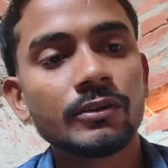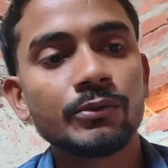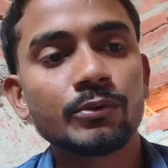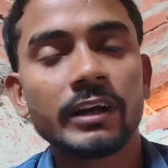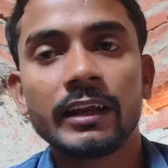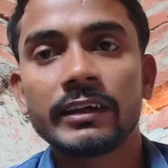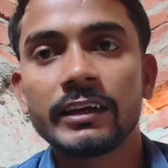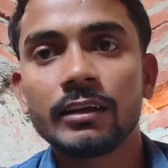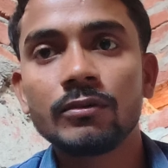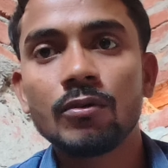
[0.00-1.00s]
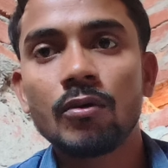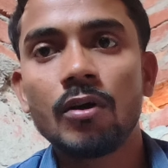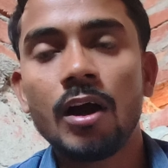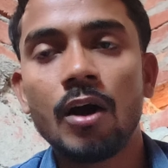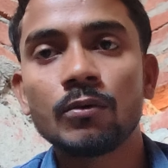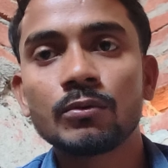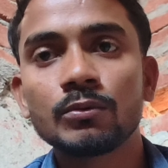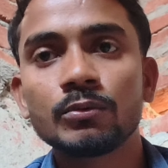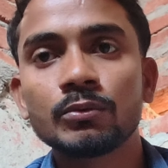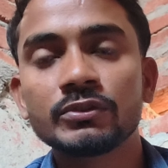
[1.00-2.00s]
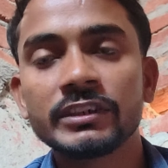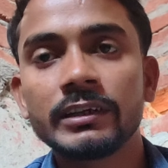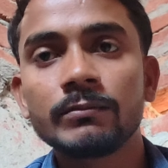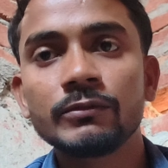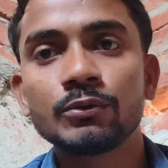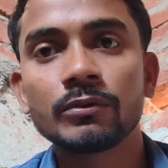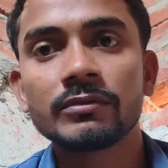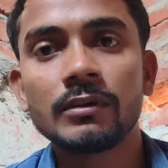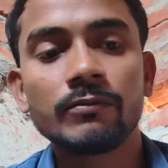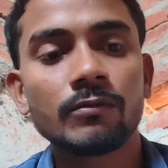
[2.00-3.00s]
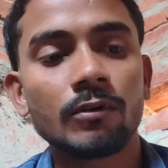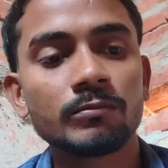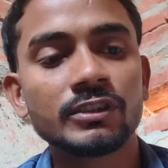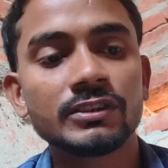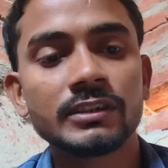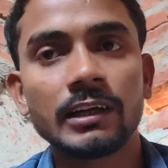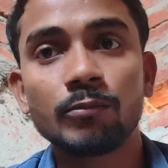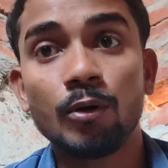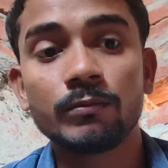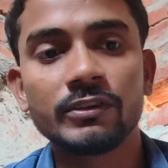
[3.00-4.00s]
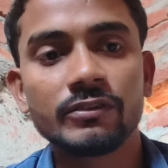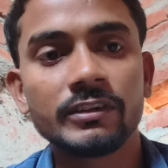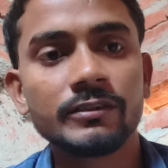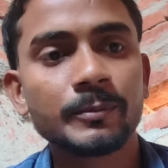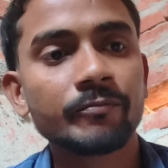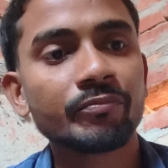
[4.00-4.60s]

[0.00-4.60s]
You can gain how to save yourself from this type of disease